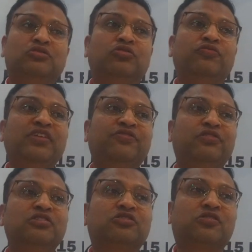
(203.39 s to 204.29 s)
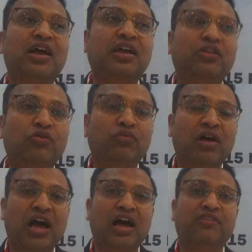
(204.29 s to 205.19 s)
So we first try to
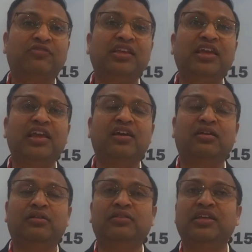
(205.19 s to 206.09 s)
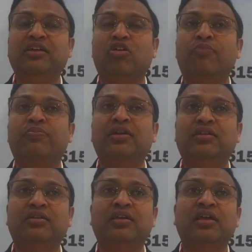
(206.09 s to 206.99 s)
have the
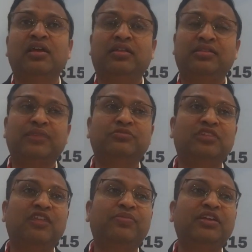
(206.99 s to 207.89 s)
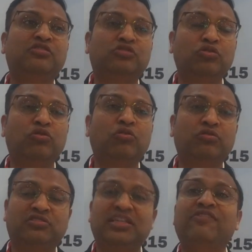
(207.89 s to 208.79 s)
operator themselves be so
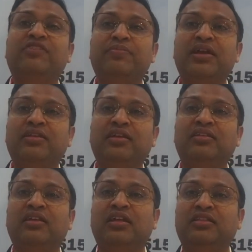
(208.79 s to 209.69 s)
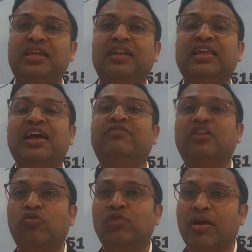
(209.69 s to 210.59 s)
self-dependent that they have
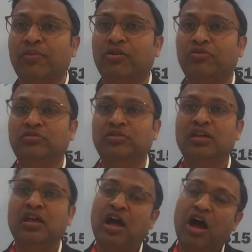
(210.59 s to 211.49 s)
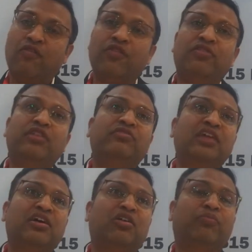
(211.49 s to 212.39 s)
their own MROs. However, if
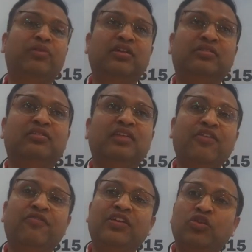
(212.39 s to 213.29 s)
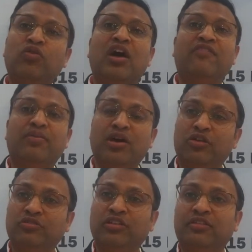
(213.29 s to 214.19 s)
the operator doesn't have, we do have
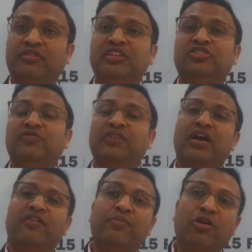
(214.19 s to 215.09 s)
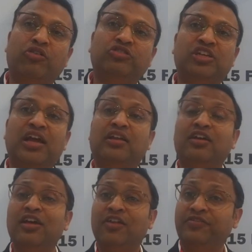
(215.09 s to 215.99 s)
MROs in this region. We have MRO in
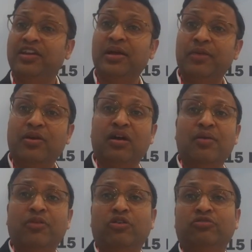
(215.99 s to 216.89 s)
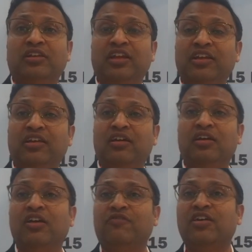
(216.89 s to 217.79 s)
China, we have MROs in India,
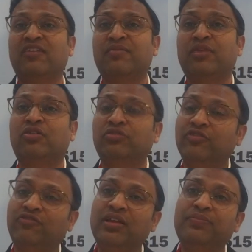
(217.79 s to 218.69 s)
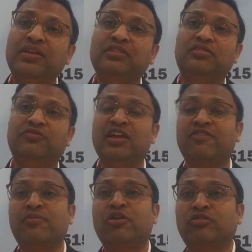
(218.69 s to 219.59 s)
we have MROs in Philippines, we
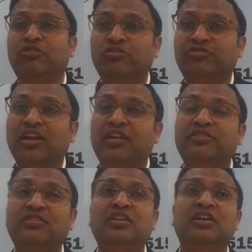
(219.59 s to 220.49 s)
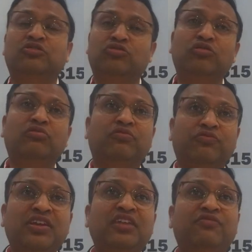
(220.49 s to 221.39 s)
have MROs in Australia region. So
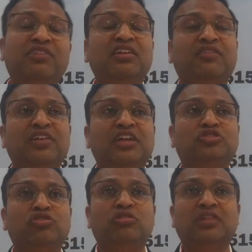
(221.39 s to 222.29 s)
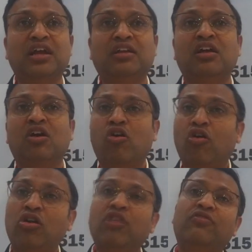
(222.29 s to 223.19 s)
we ensure that
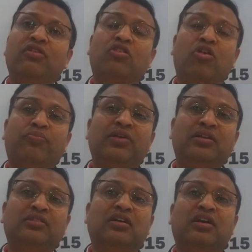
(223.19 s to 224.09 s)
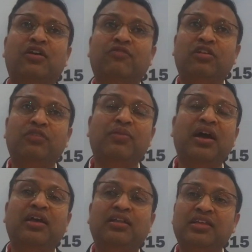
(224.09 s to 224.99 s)
all our operators are covered
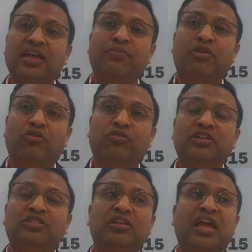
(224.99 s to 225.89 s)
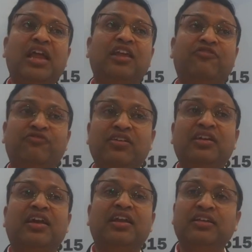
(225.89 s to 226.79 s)
by the MRO region. And if
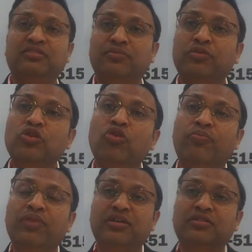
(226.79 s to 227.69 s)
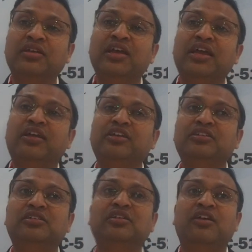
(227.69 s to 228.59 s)
we are getting some new operators in a
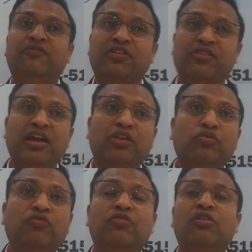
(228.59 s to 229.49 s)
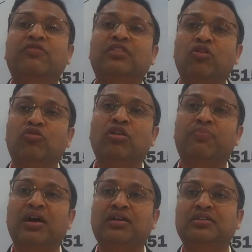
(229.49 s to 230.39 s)
region, we try to work with the local
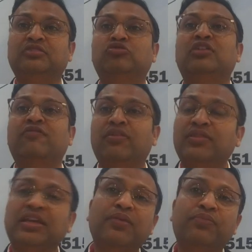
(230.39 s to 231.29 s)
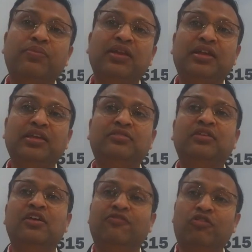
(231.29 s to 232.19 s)
partners to develop the capabilities
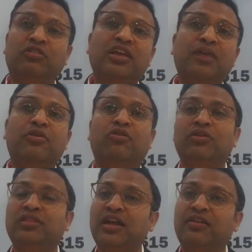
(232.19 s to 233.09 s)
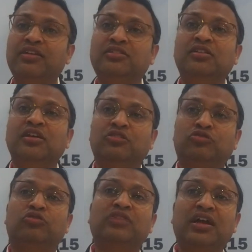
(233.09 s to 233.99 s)
for the MRO in that region,
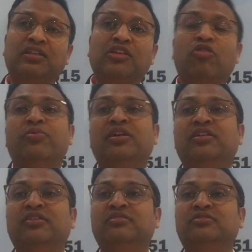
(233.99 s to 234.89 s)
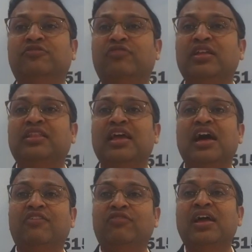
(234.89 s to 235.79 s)
so that the operator doesn't suffer and they
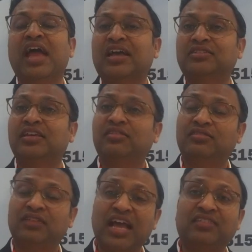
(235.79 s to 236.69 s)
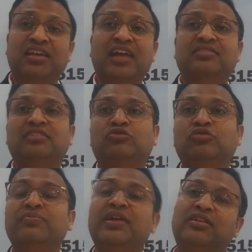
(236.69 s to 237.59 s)
have access
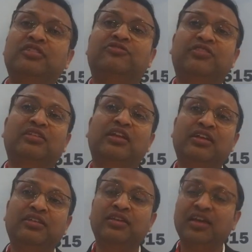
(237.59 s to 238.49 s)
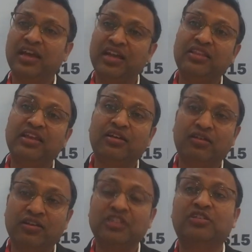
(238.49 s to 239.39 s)
to the maintenance facilities in their
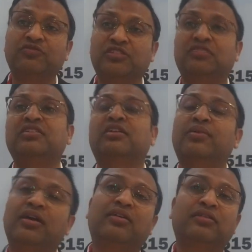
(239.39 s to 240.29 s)
region, which is nearby.